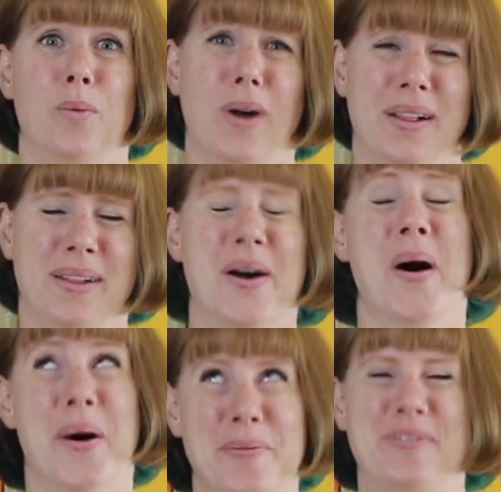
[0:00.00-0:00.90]
Well,
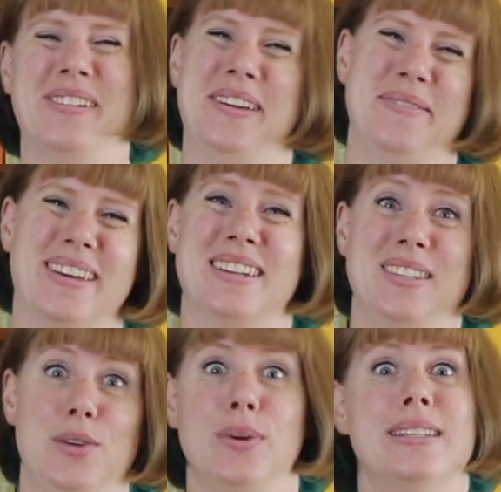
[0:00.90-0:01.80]
hopefully
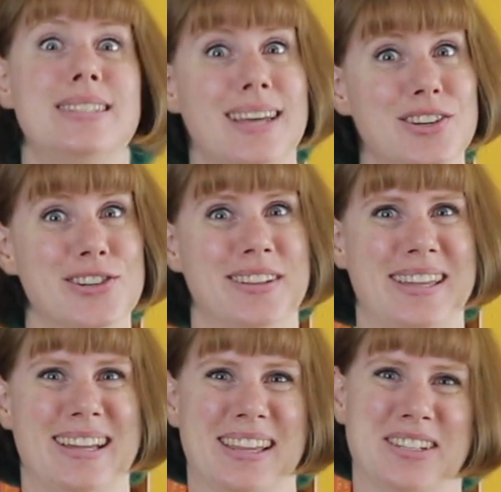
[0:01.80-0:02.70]
because you
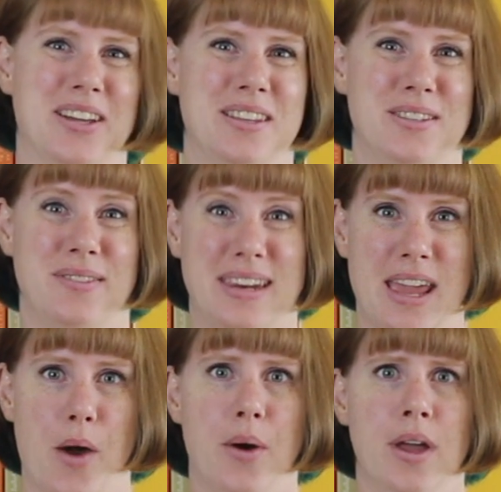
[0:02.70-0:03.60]
intentionally clicked on this
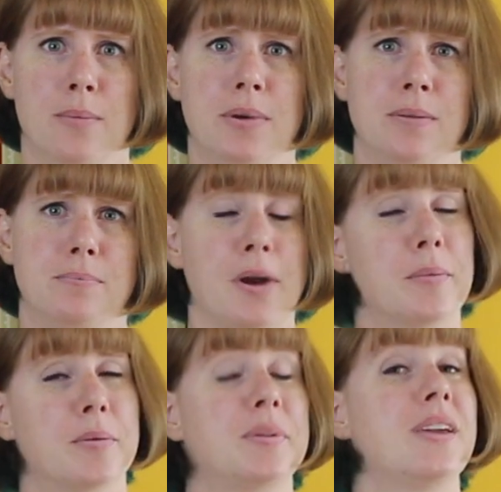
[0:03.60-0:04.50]
video, but
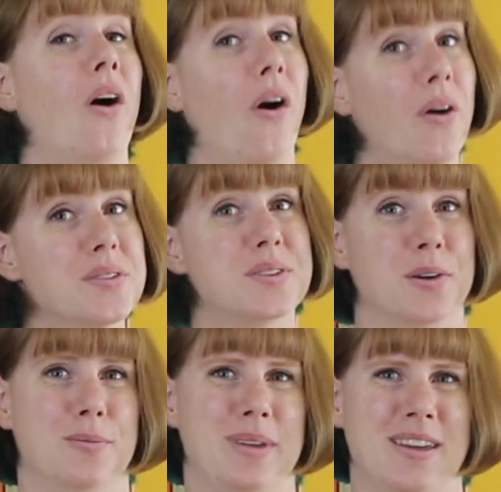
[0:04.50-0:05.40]
probably
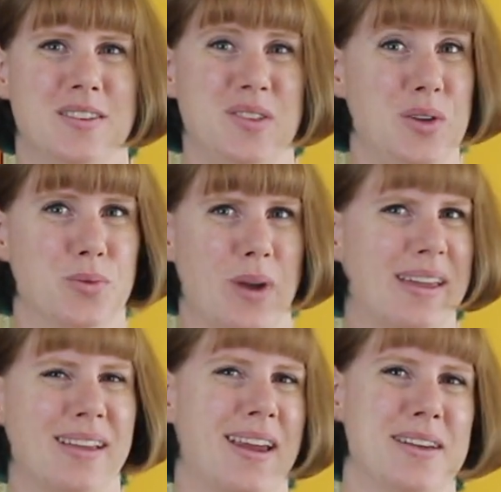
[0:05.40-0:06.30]
also because you
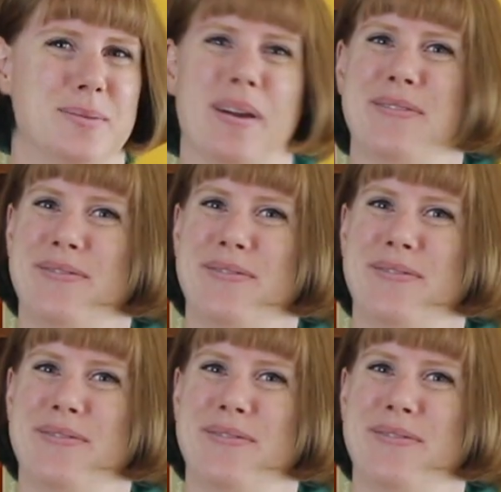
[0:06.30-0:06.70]
recognize my